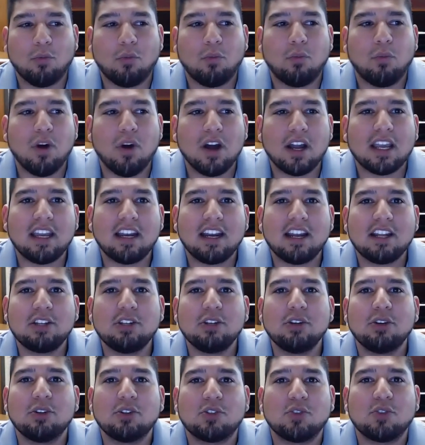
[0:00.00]
What can I
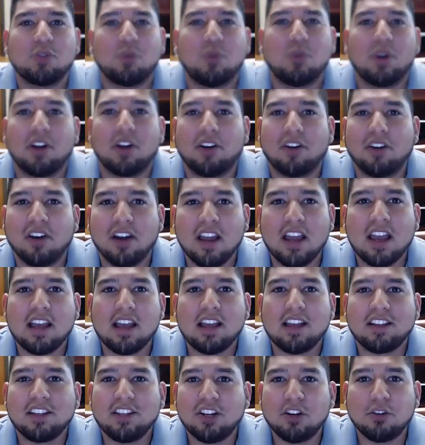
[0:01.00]
do to Twitter?
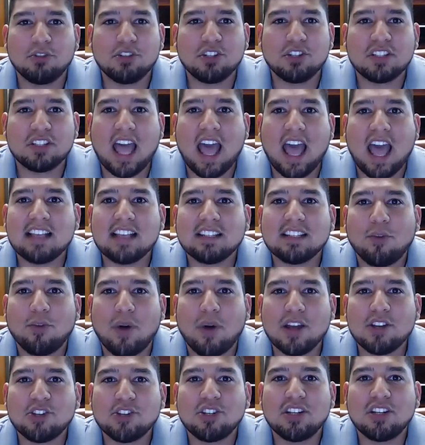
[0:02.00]
You know, just ask
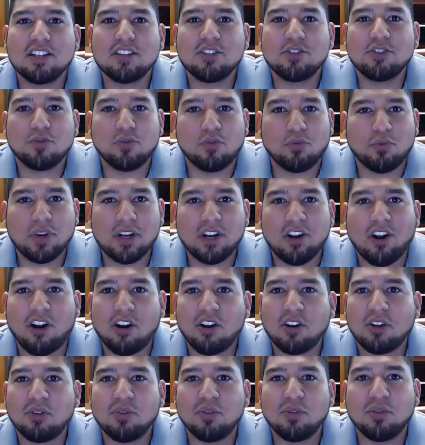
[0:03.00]
questions, read
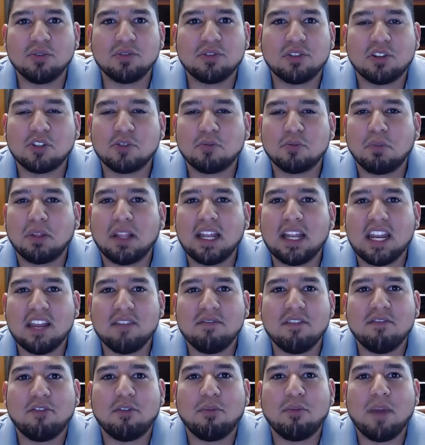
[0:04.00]
articles. There's plenty
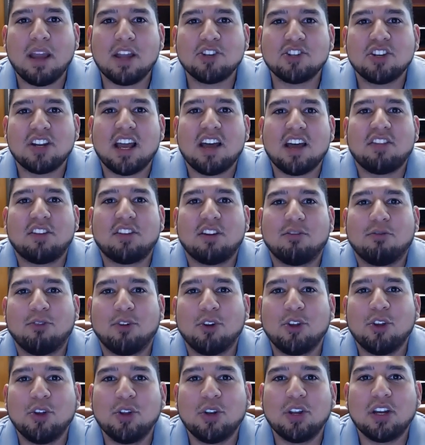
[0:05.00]
of information out there for
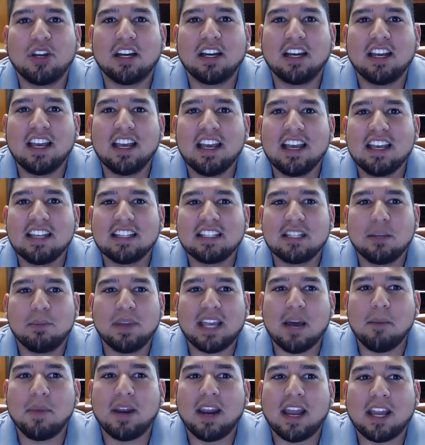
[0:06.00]
you to
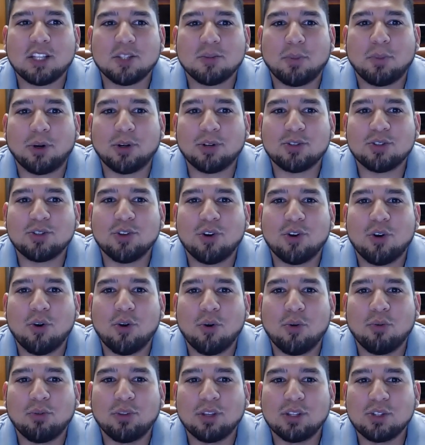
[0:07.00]
become an expert.
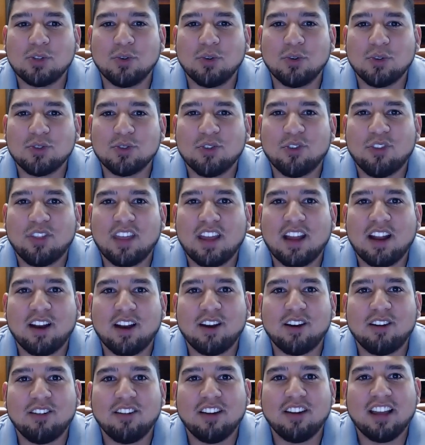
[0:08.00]
So the tools are
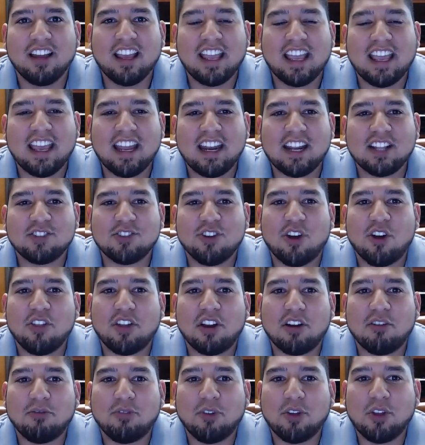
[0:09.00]
there, and it's all
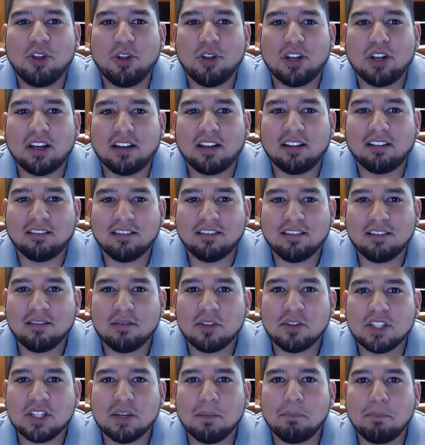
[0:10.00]
there for you to
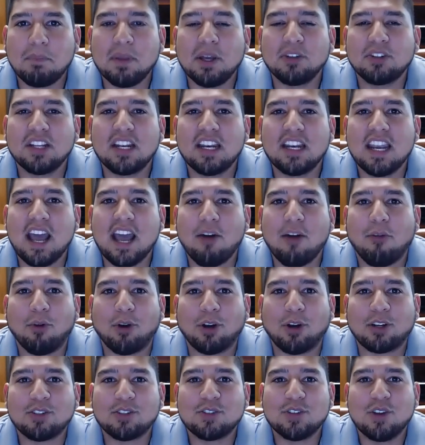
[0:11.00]
build a
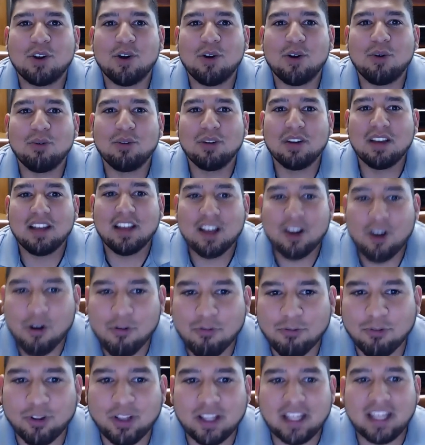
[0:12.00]
network. So
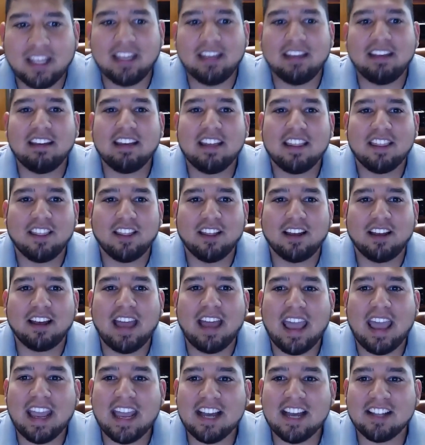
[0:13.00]
hopefully the
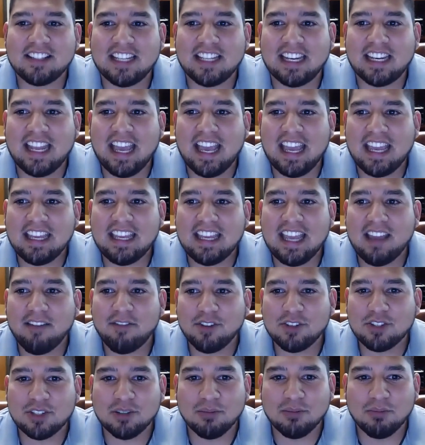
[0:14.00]
Hangout today gave
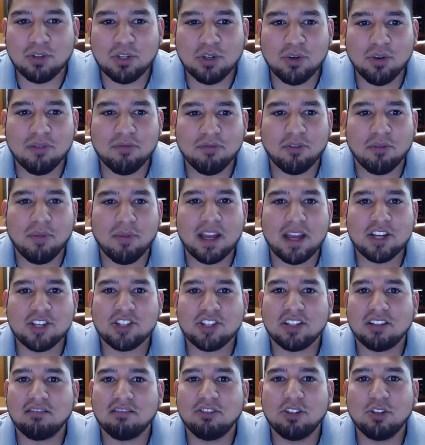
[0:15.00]
you some new
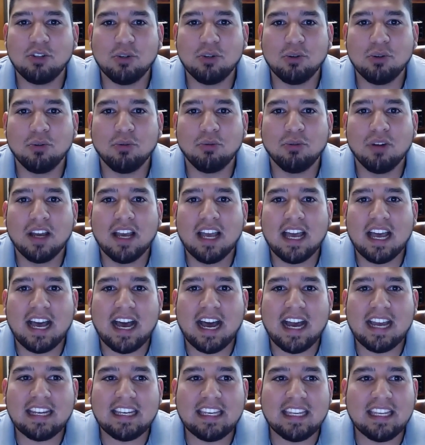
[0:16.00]
information, new
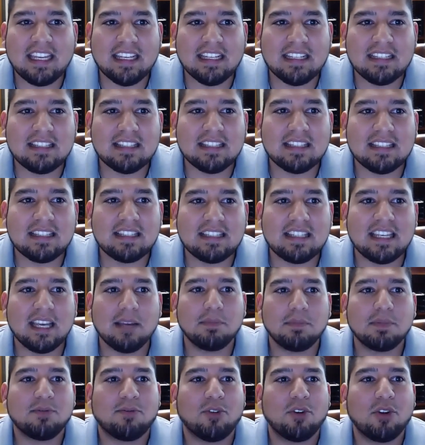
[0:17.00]
ideas and
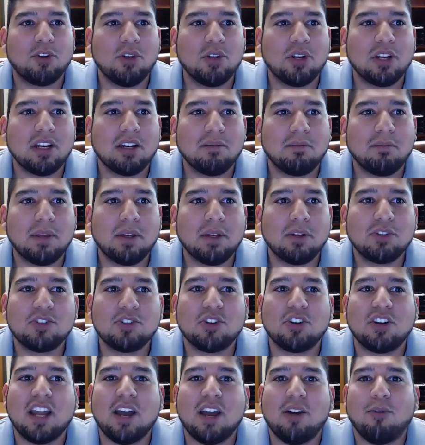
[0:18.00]
tips for you to build
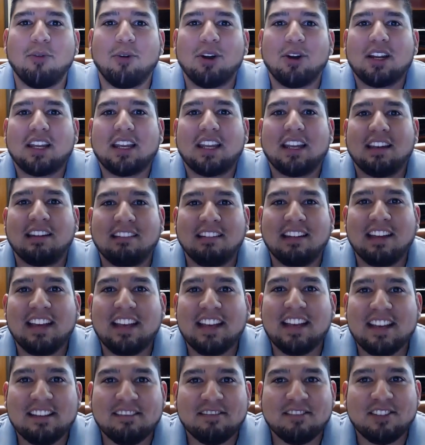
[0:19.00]
your network. And
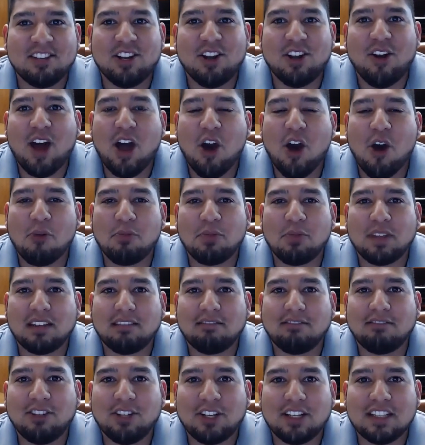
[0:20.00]
you know, I hope
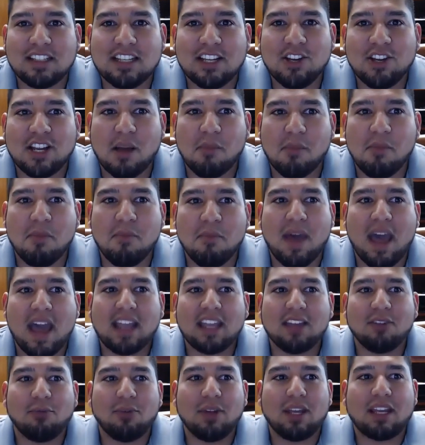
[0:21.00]
that you continue coming back,
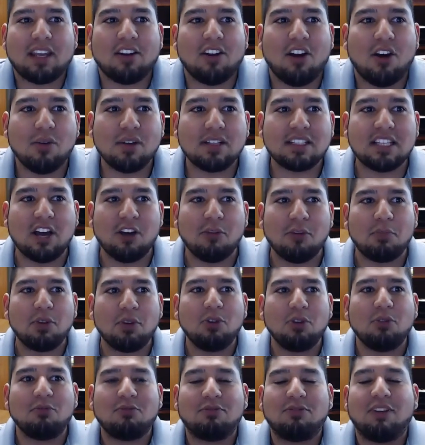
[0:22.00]
and we can always help
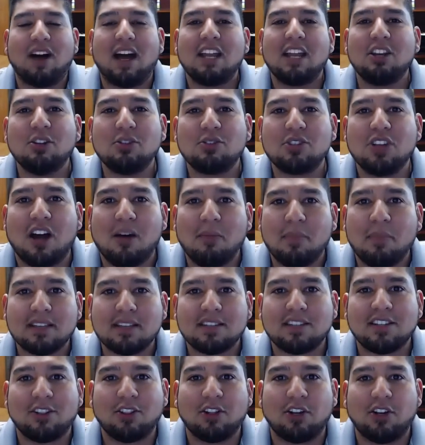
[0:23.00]
you find new topics
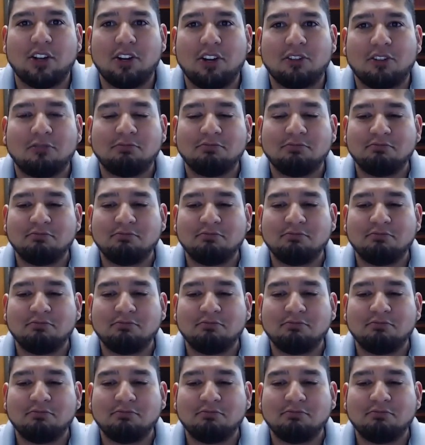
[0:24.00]
to learn.